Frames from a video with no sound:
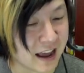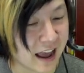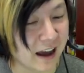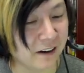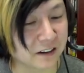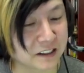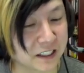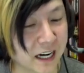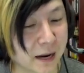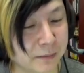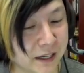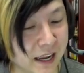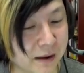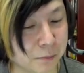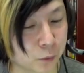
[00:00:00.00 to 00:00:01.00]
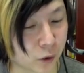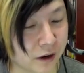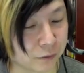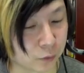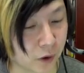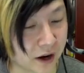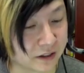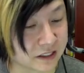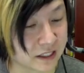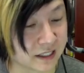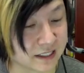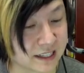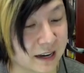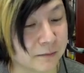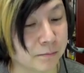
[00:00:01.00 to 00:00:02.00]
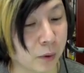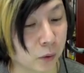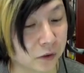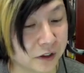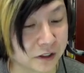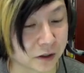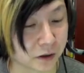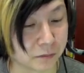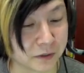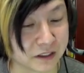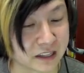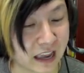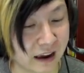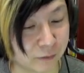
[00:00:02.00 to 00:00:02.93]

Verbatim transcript: Alex and I became great friends and attend bowling tournaments